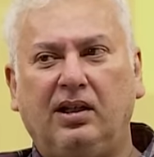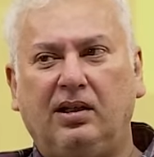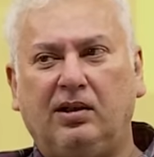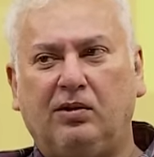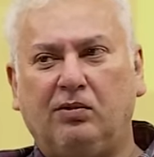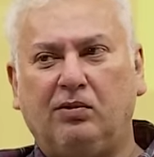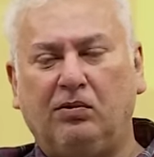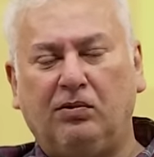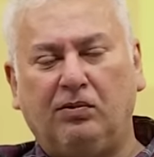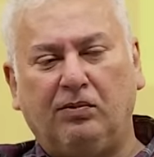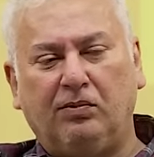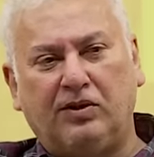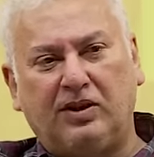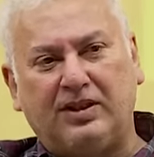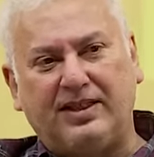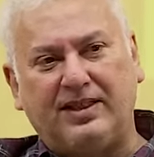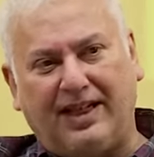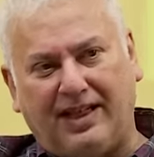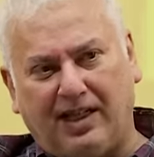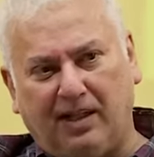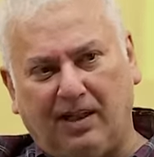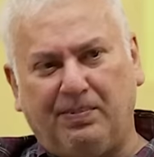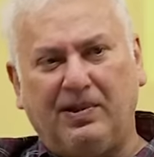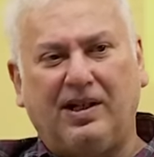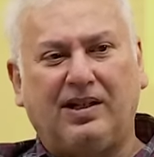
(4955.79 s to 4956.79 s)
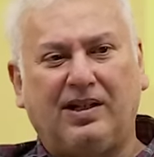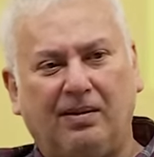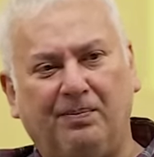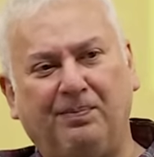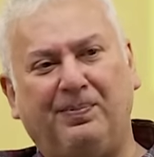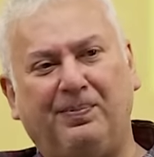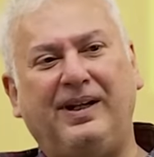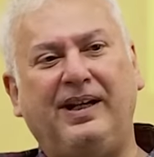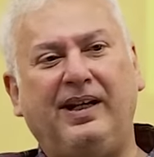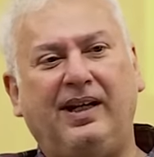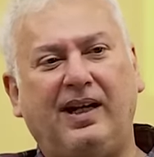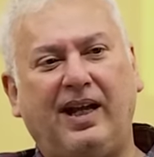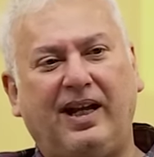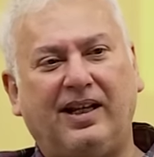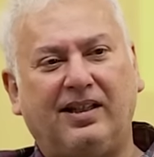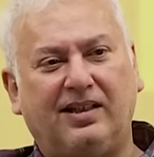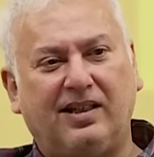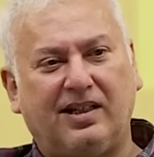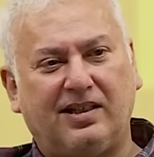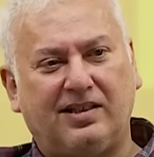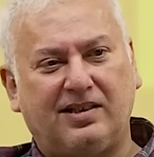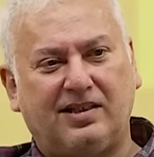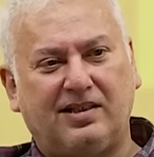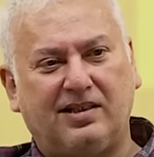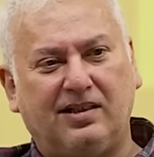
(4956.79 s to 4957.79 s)
to set up a company like
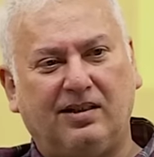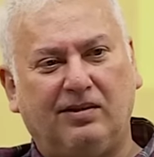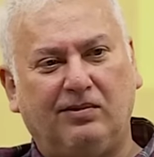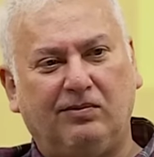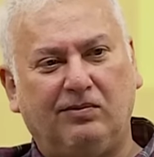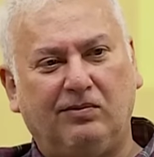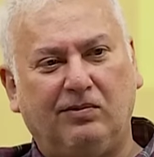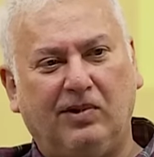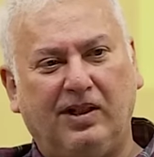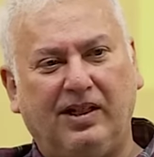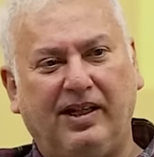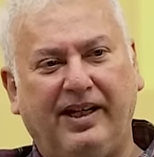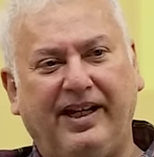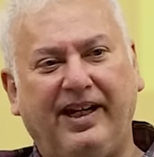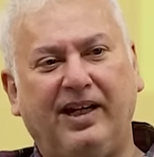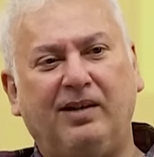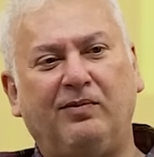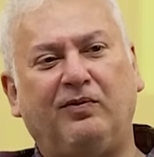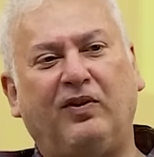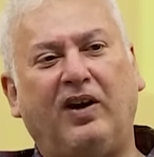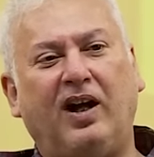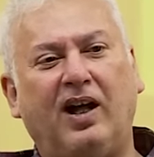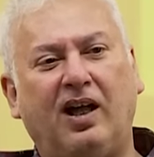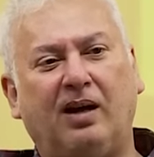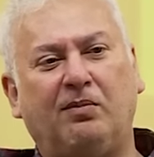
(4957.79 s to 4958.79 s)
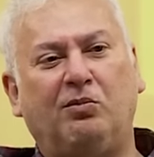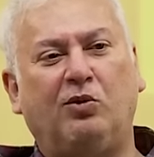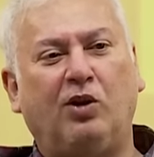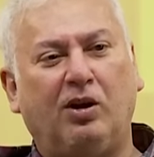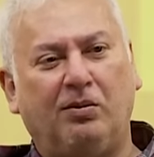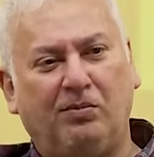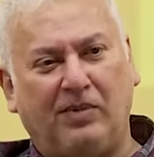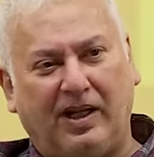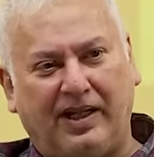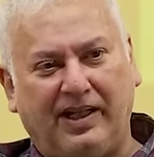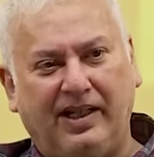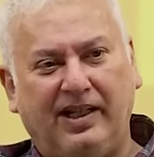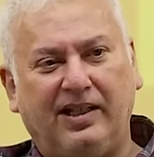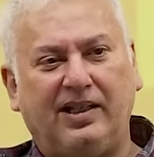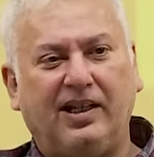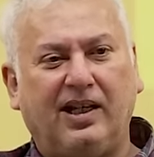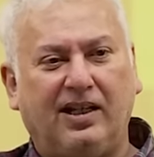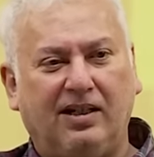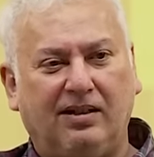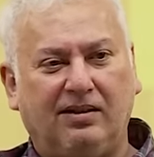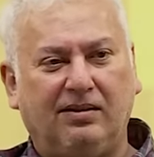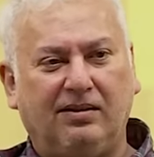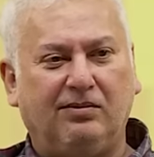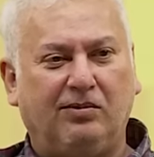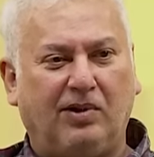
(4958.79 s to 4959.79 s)
this, would need far more money
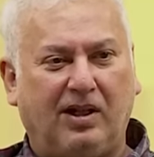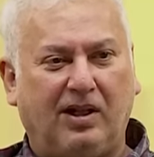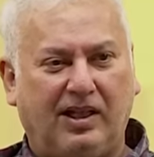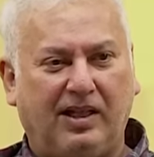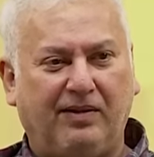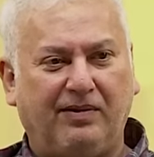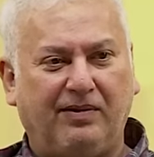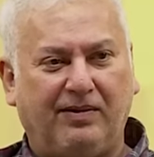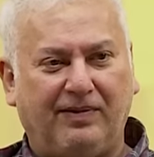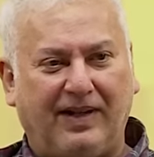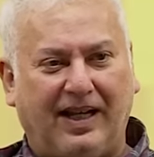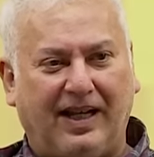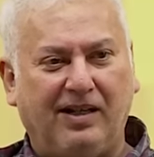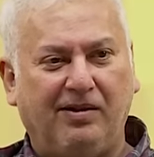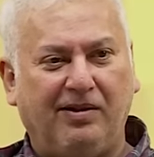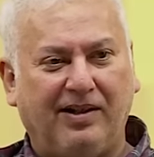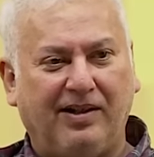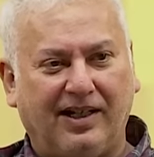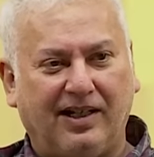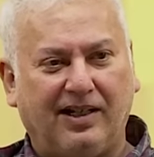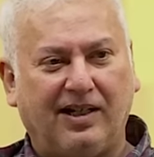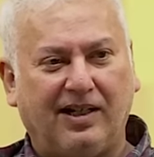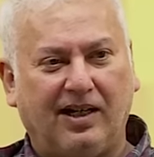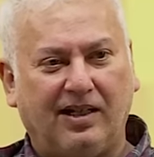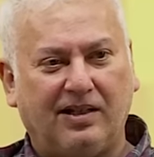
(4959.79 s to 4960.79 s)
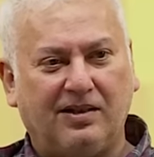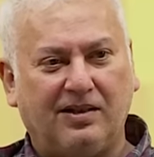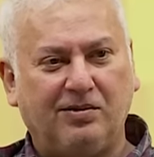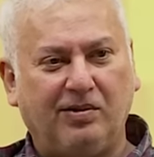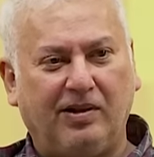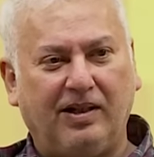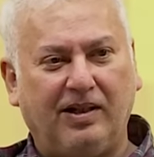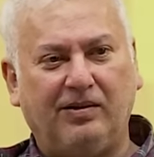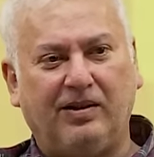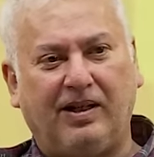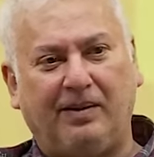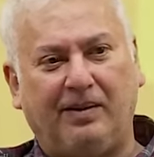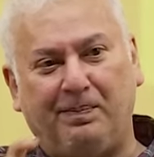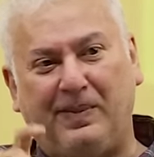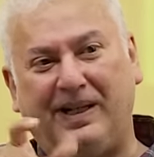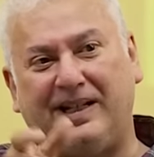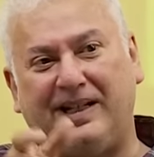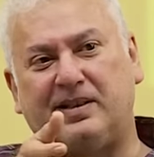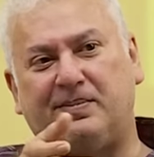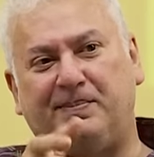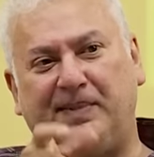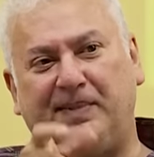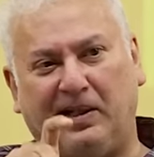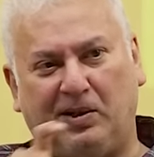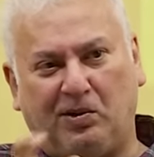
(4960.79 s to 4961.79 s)
than what they were valuing it at. So
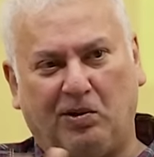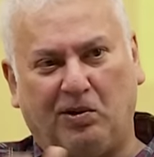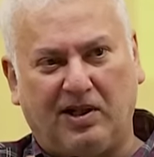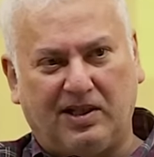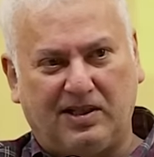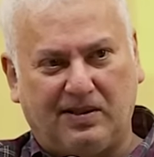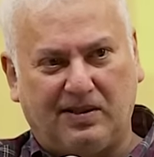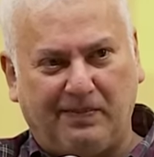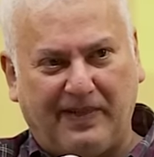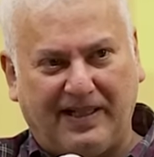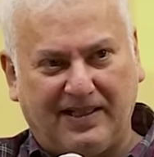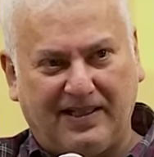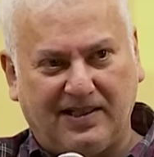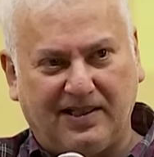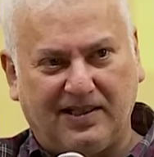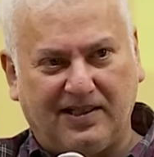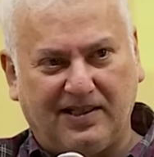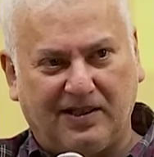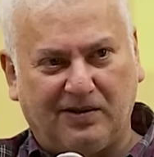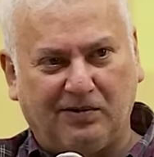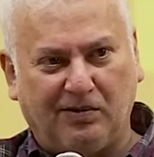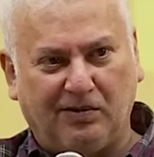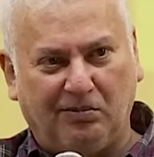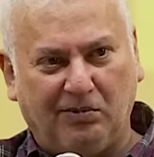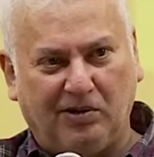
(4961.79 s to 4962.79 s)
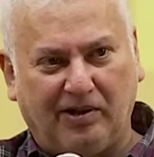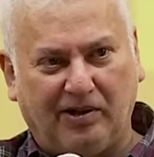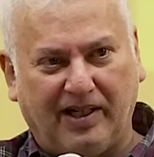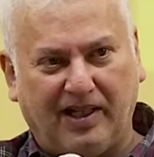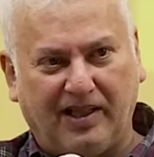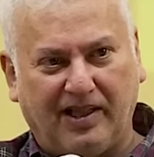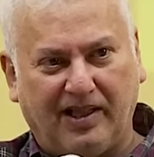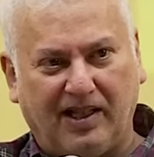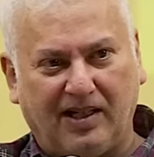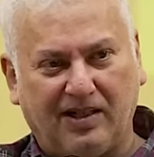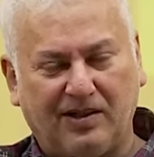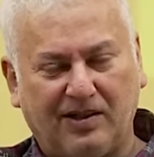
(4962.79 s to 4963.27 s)
replacement cost basis, jisko hum log kehte hain.